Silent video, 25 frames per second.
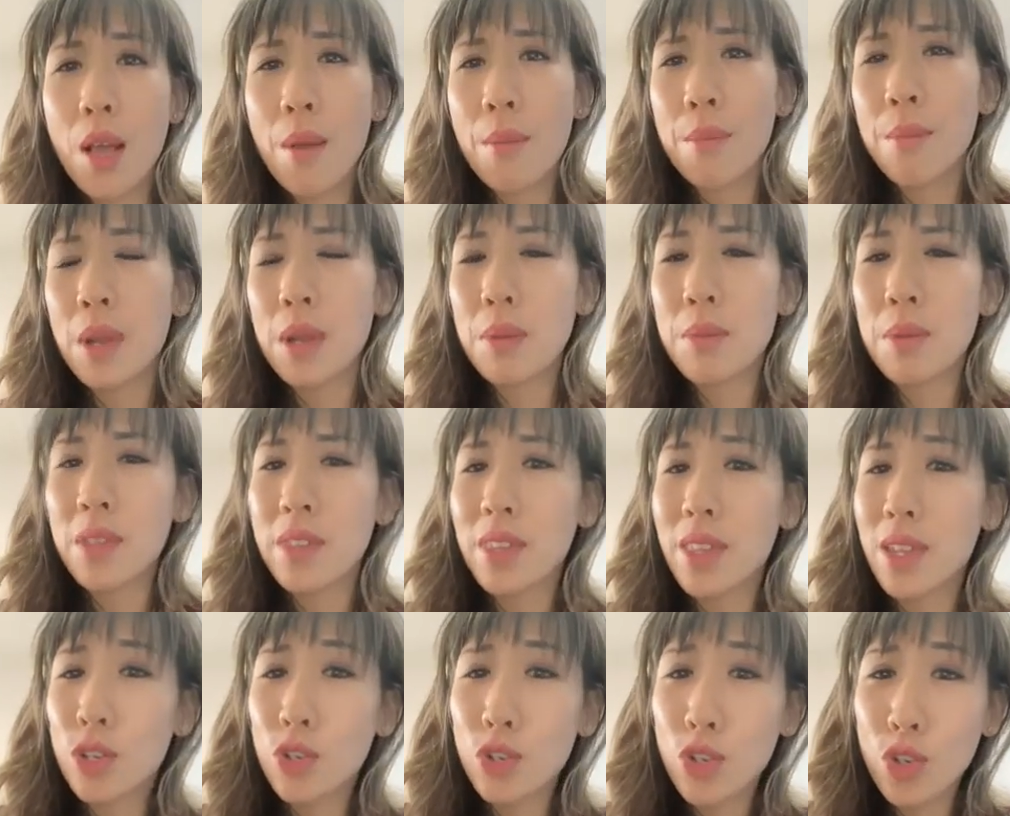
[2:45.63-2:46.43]
Maybe
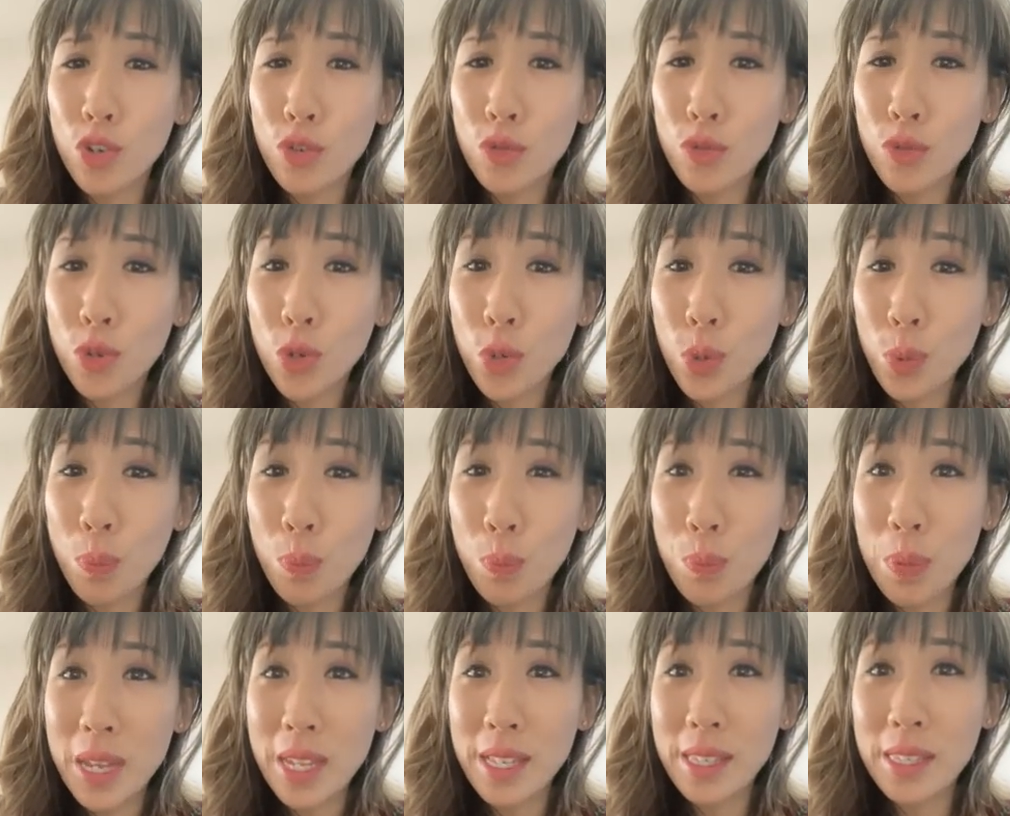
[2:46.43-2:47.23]
they're good for your
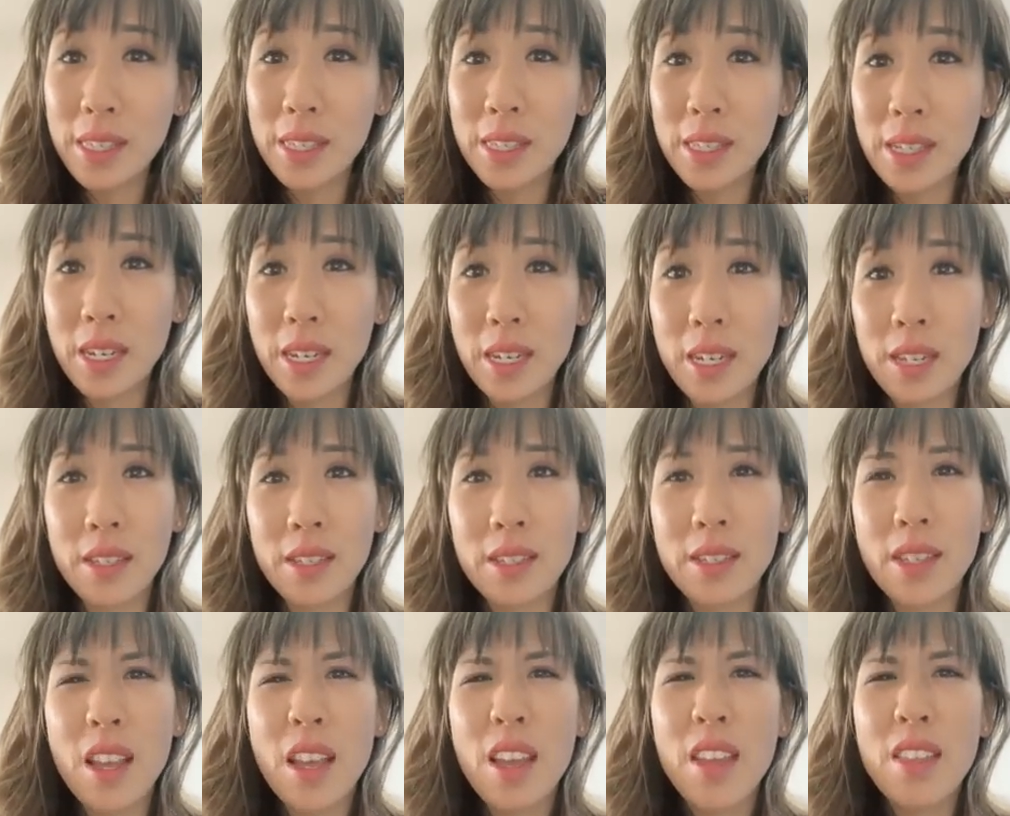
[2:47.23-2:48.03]

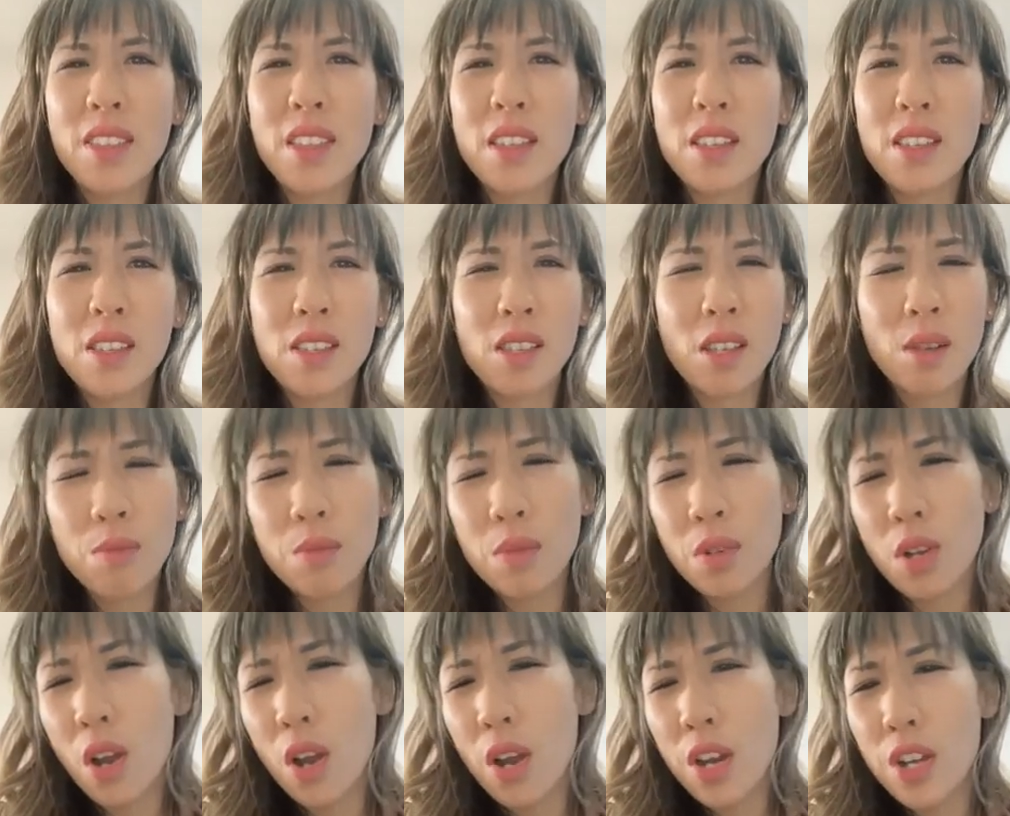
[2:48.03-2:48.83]
business. There's some
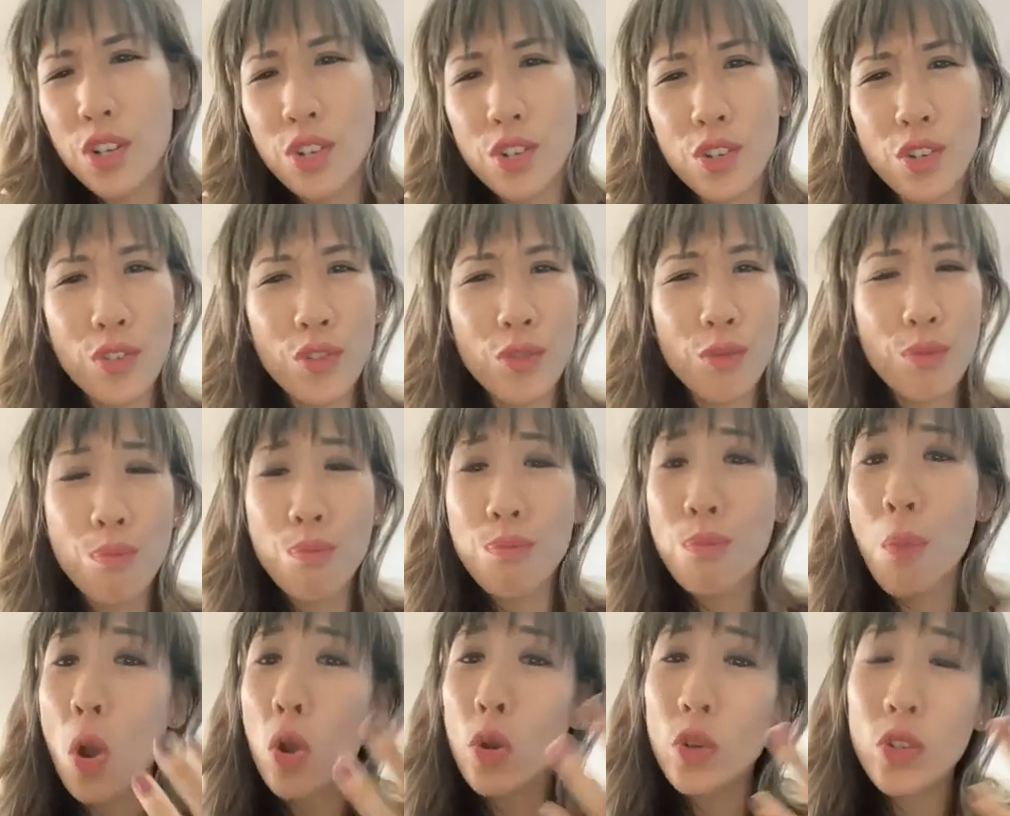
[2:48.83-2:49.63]
kind of
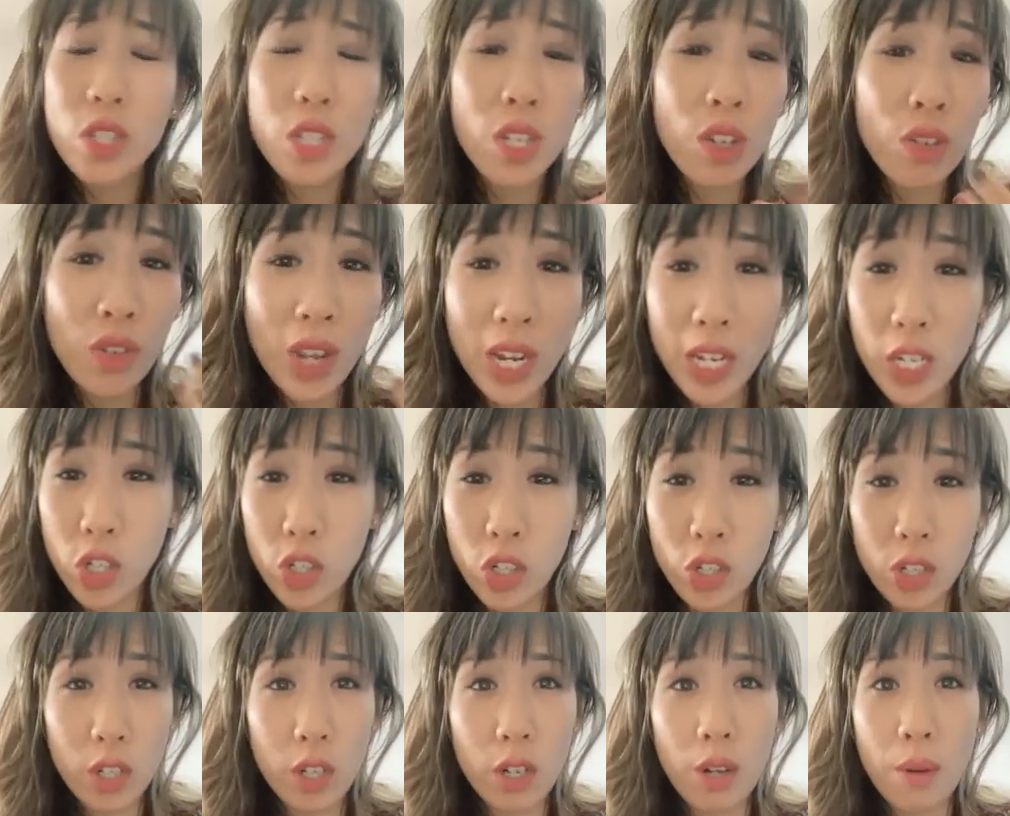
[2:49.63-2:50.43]

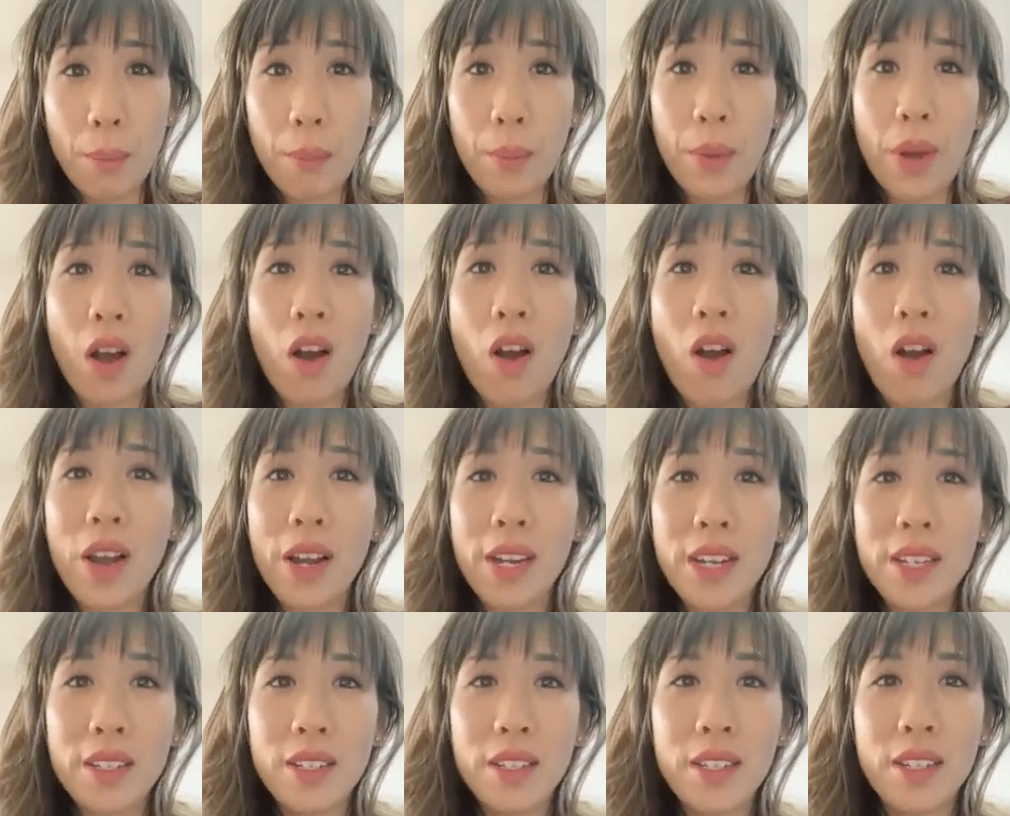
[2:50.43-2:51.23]
motivation
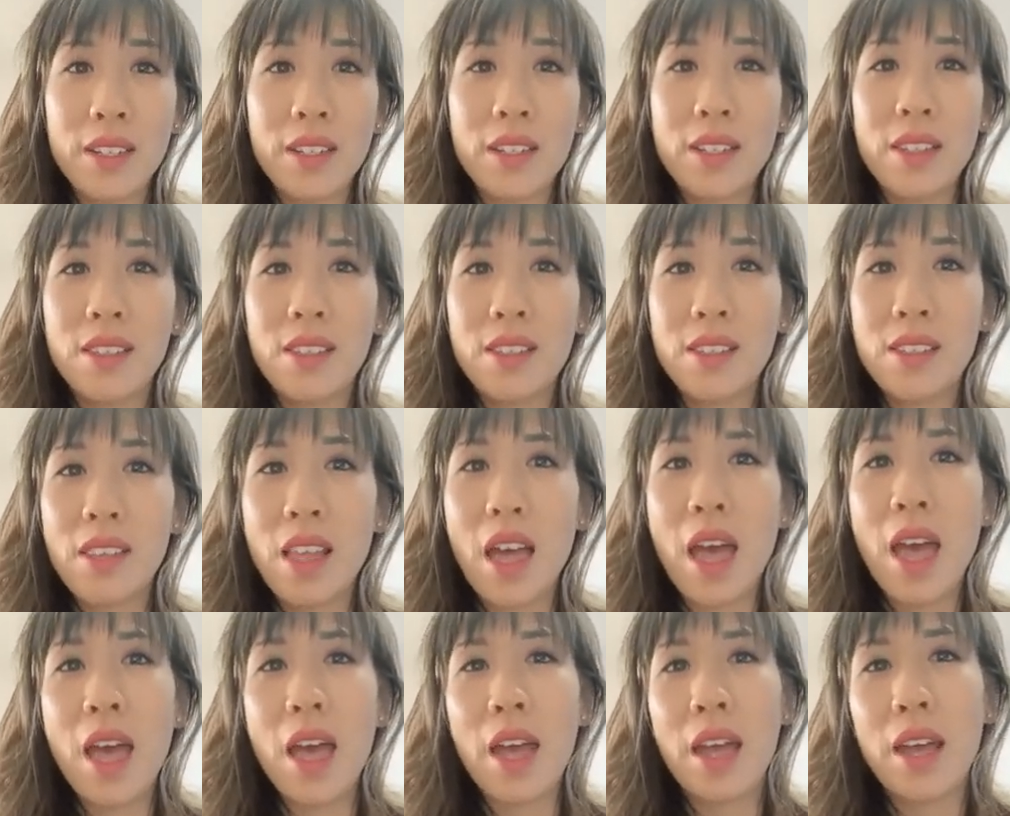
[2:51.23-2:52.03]
behind it that's
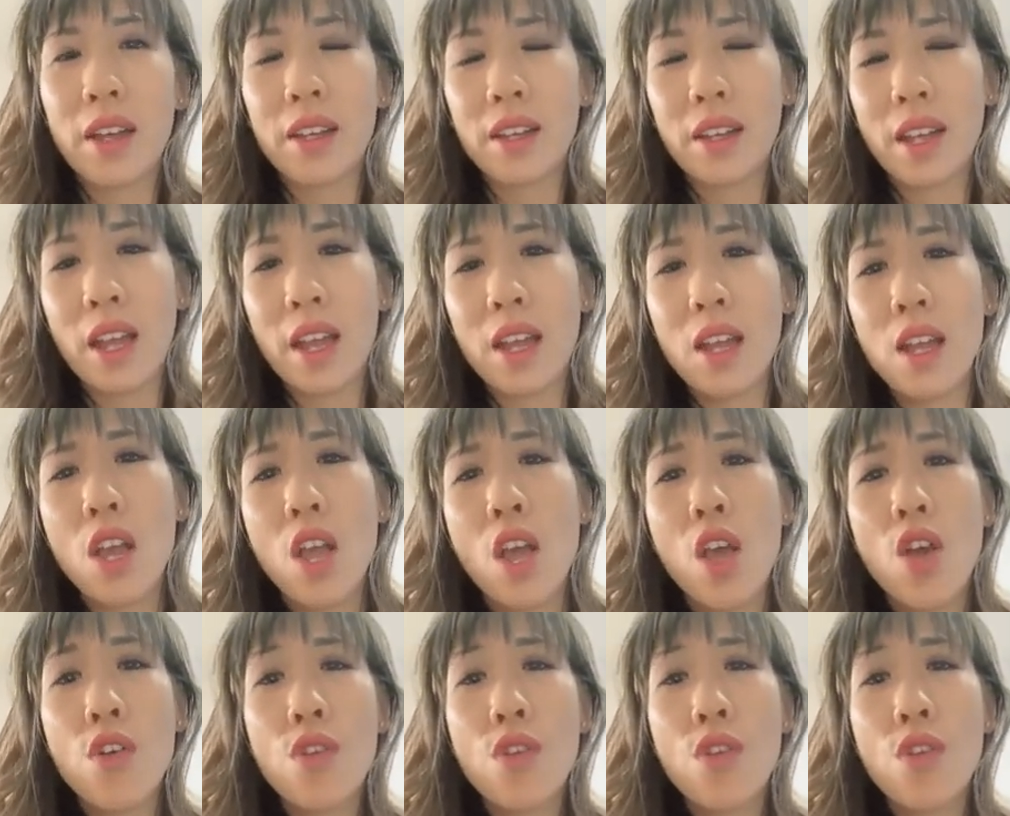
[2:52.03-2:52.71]
there, okay?